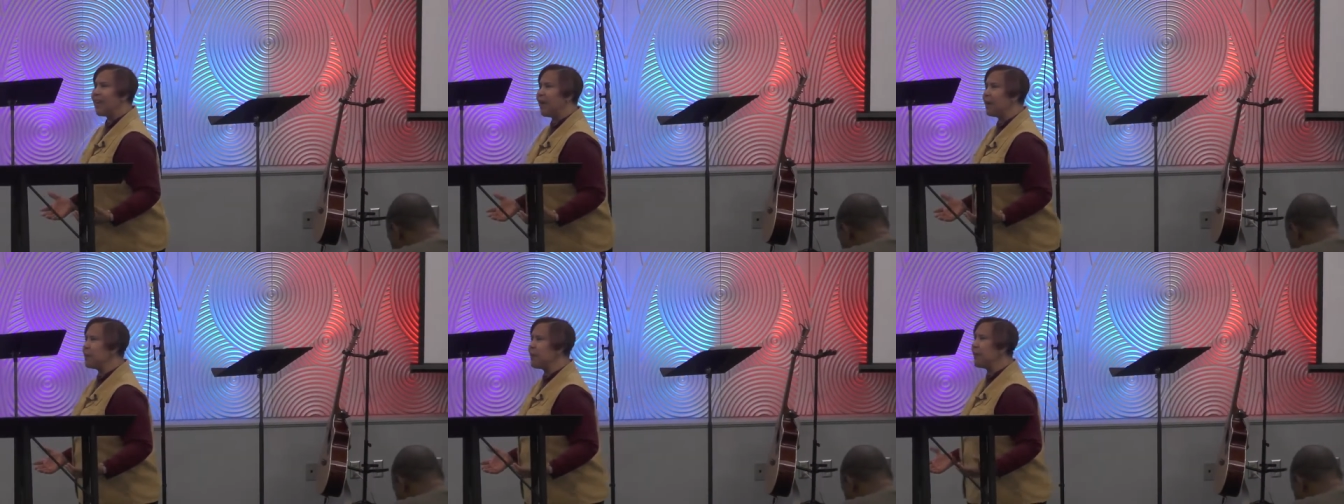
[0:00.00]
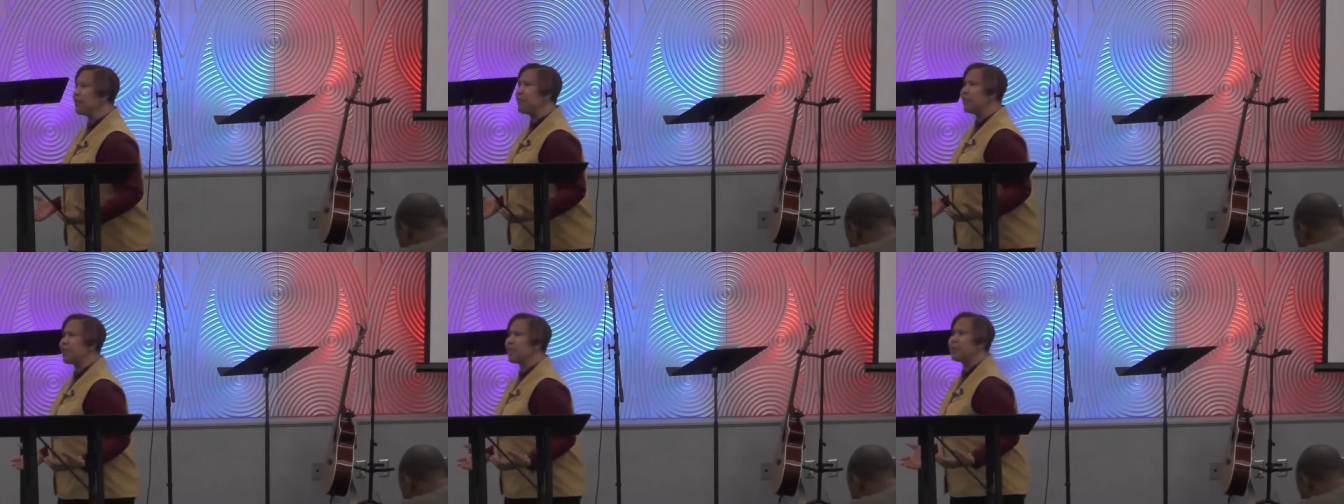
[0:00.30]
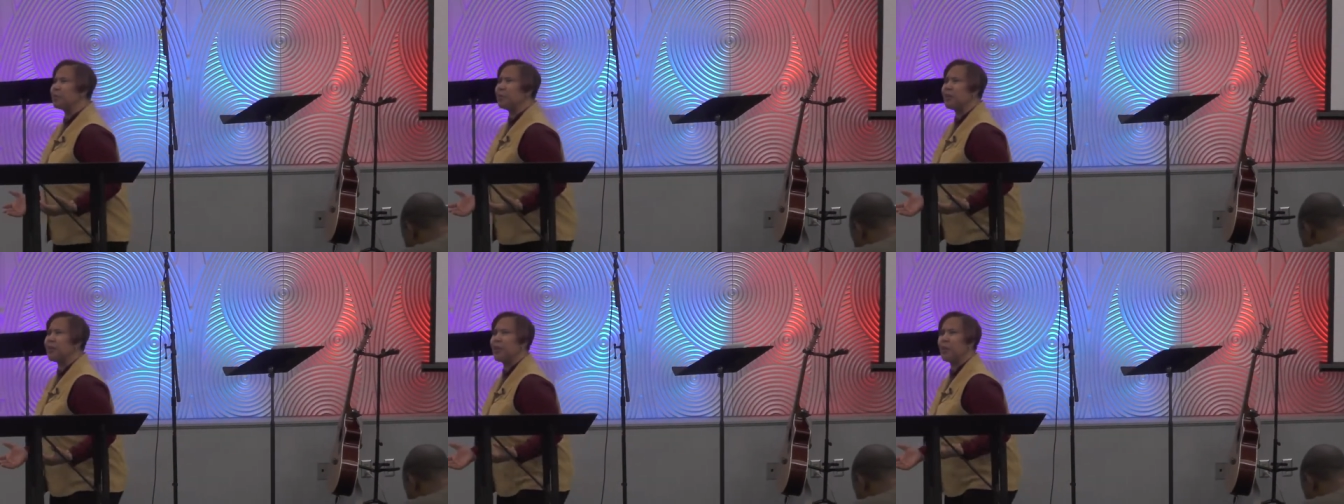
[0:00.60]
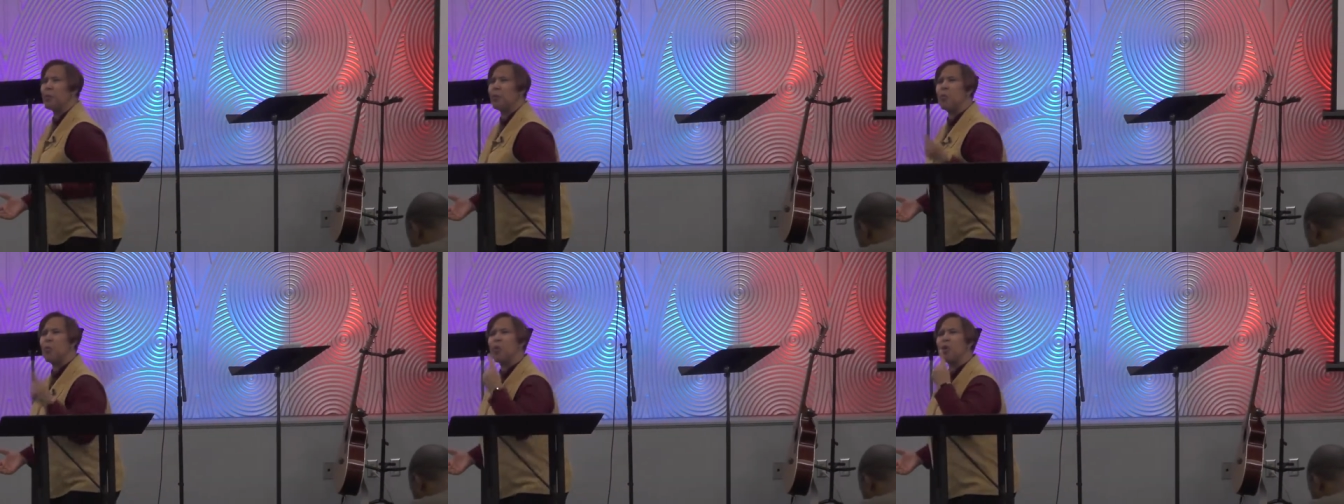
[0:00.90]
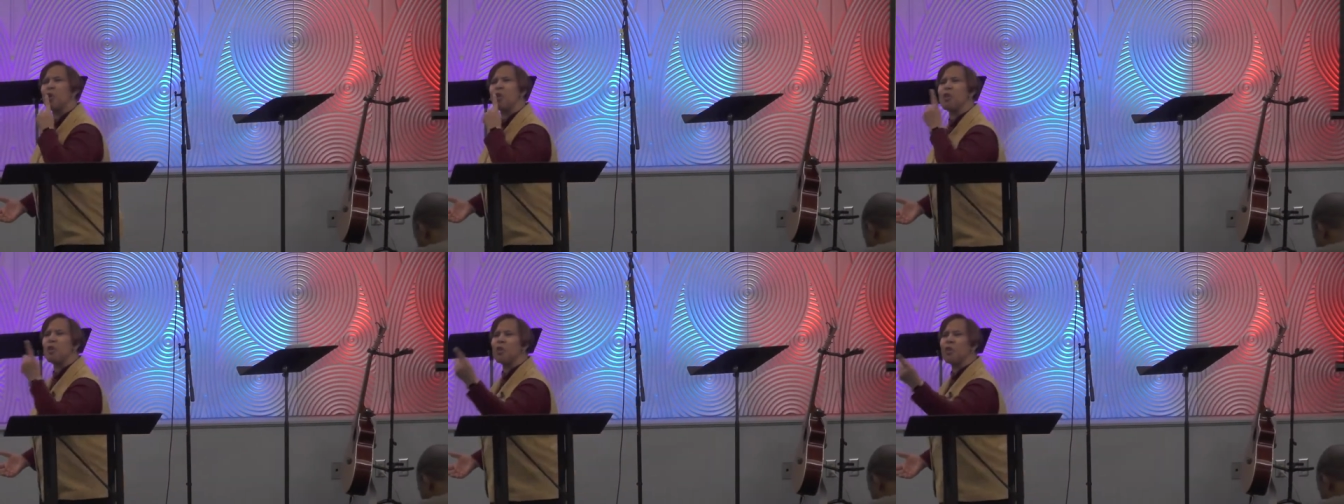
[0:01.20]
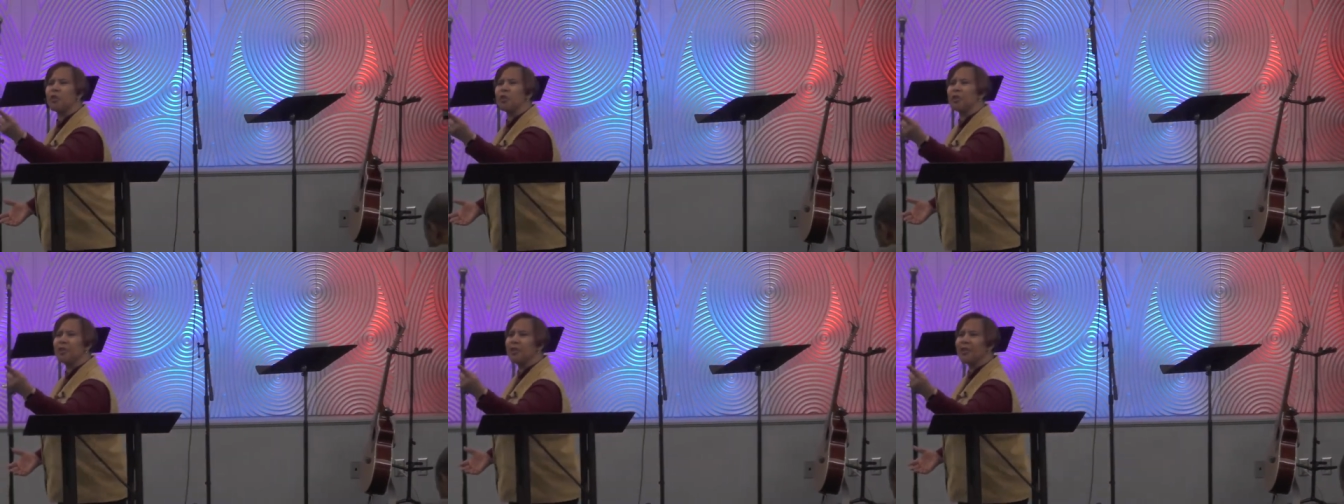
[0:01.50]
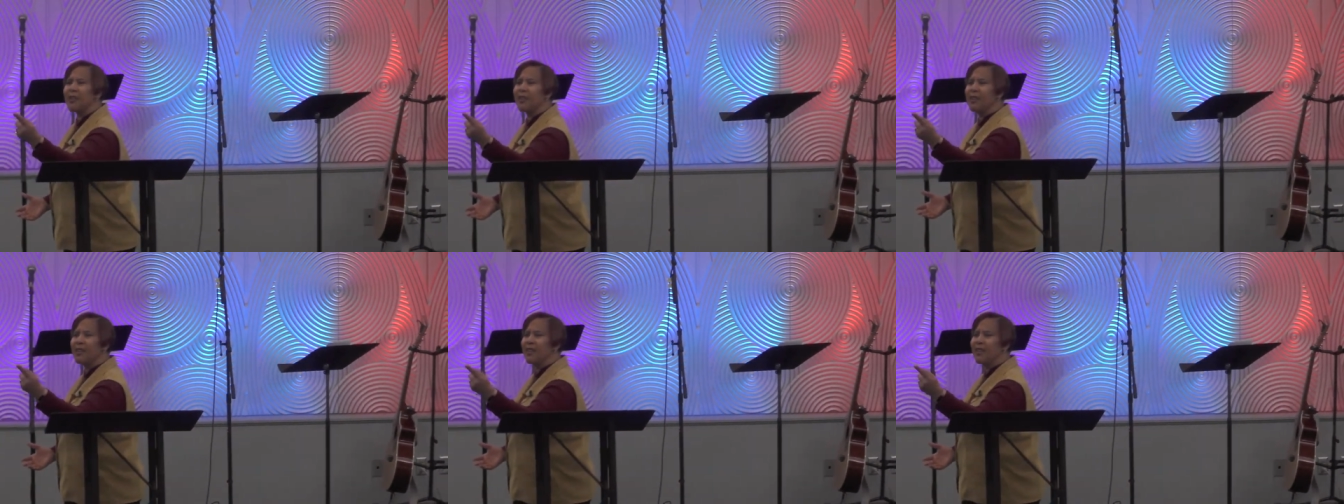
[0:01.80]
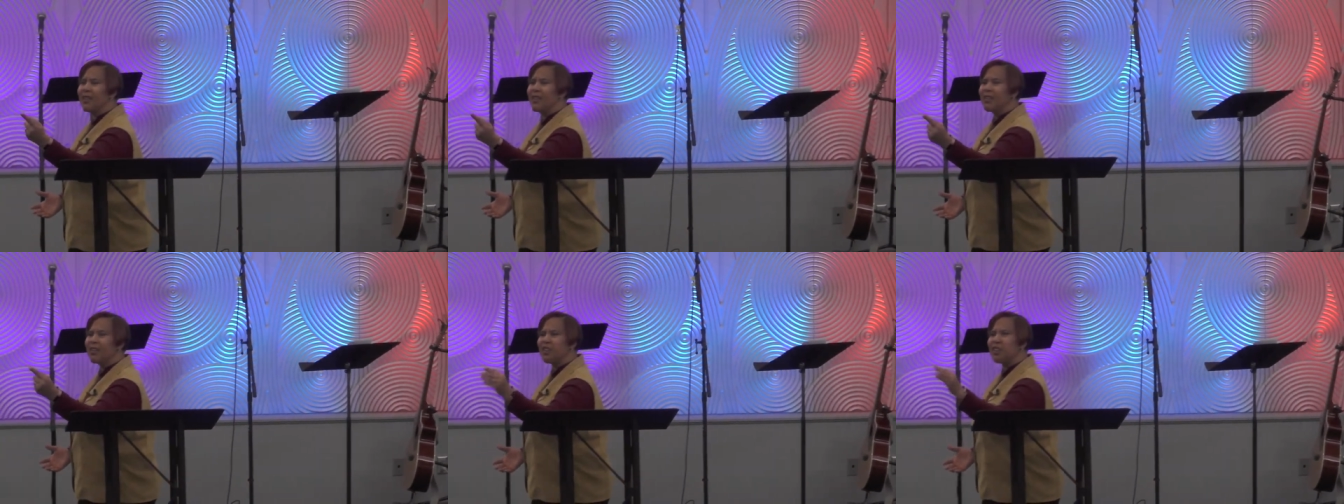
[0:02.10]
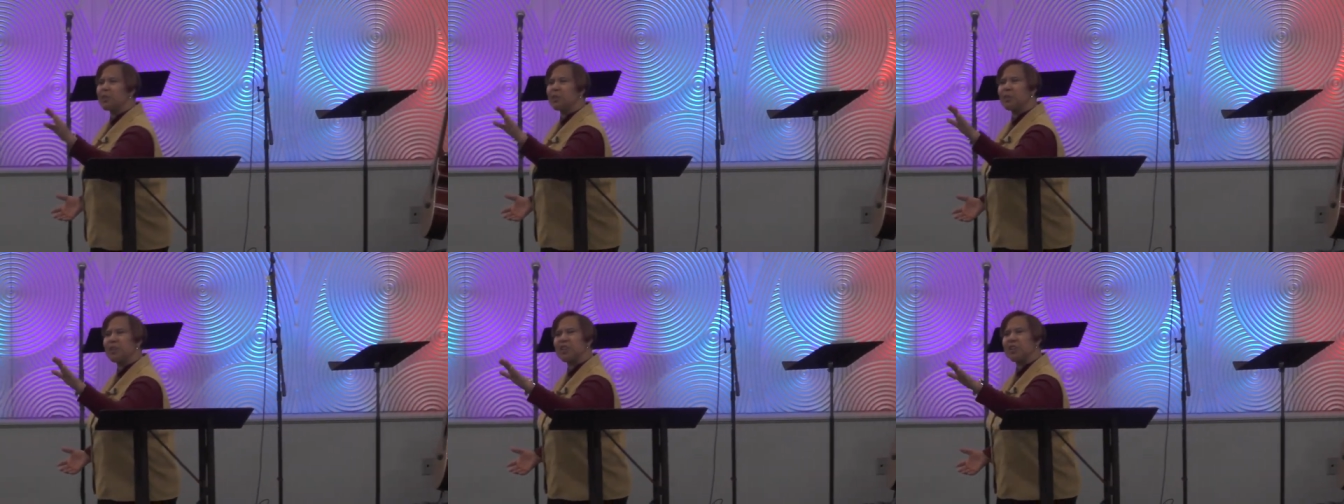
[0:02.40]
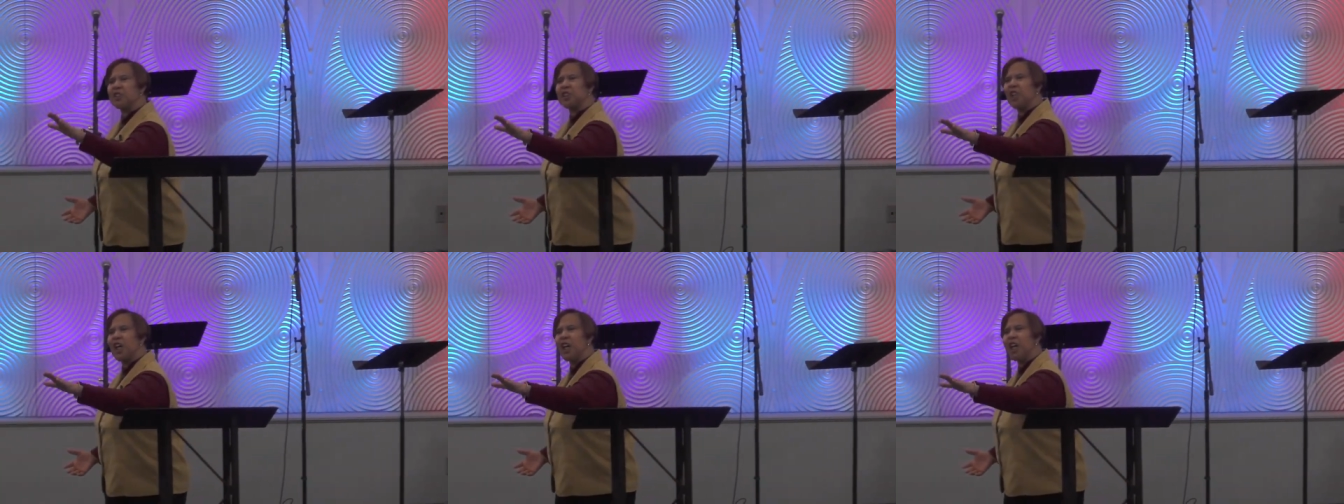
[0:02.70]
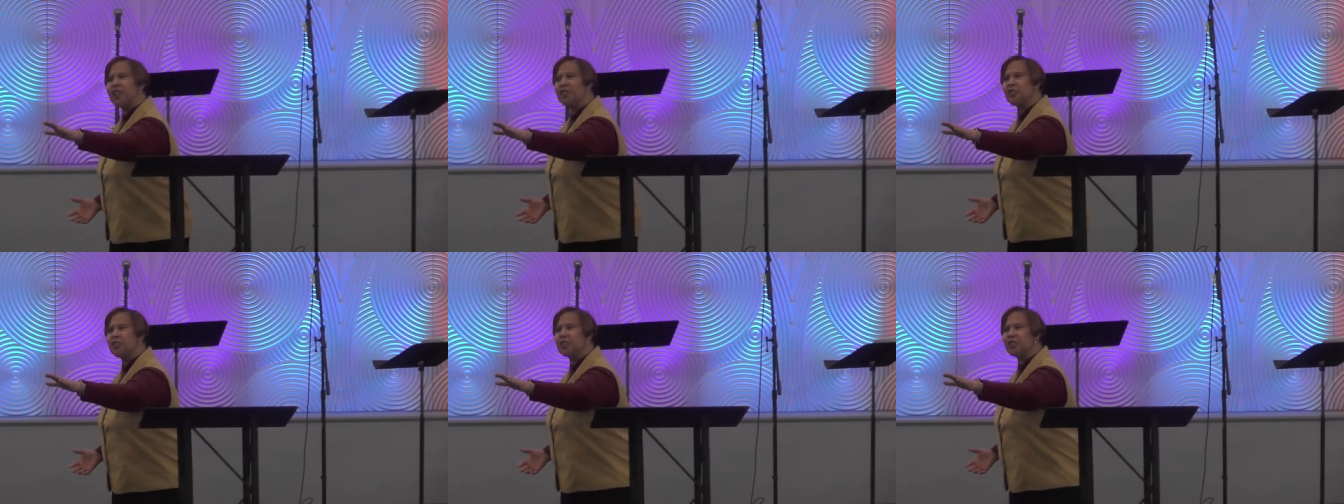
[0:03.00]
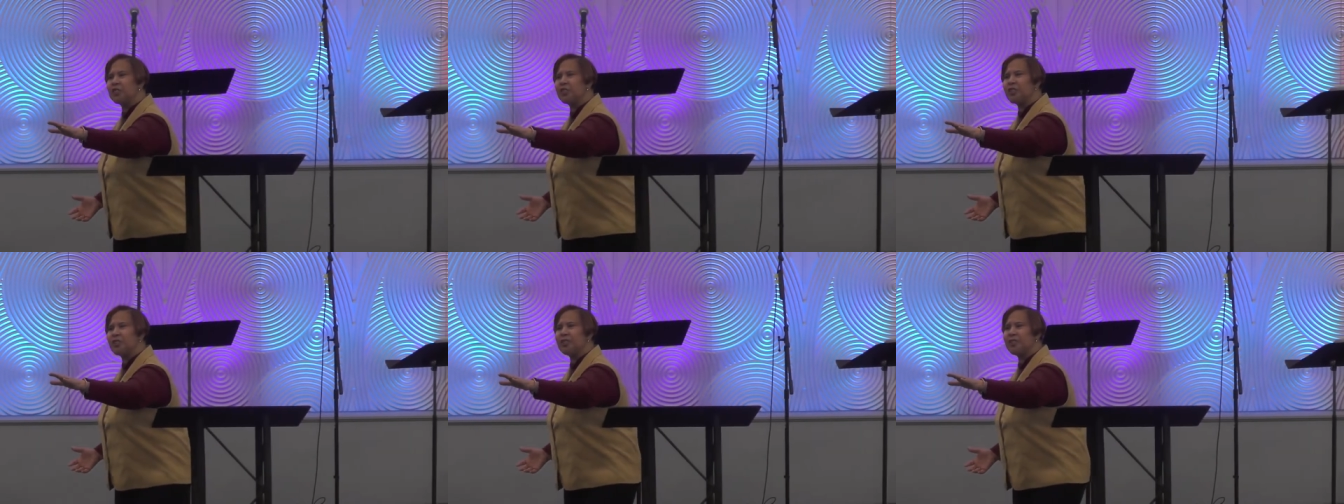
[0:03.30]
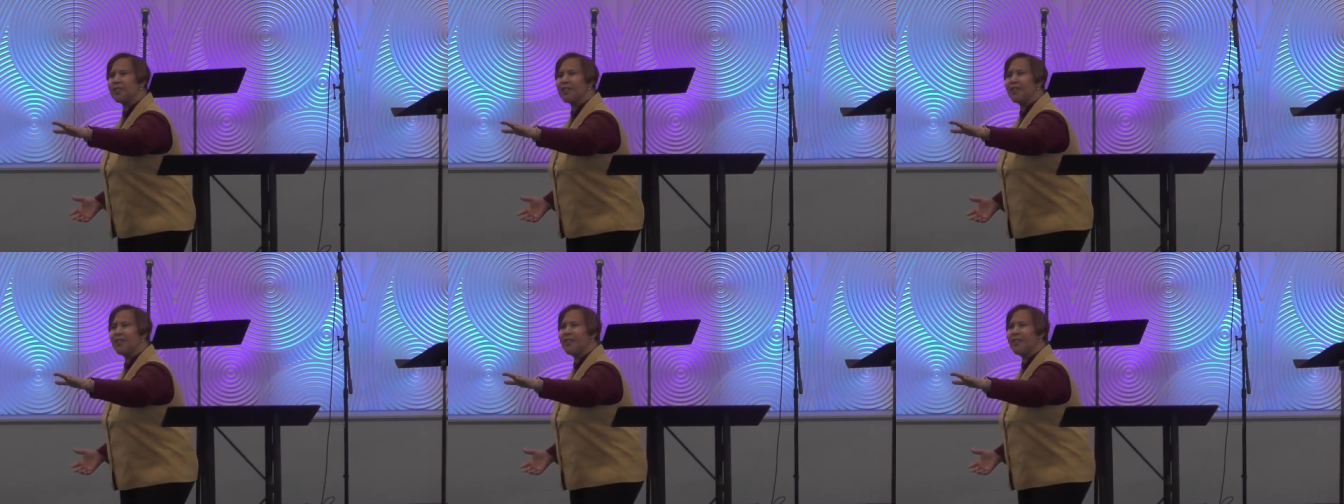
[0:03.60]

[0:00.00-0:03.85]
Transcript: I mean, just with a word, just with a touch,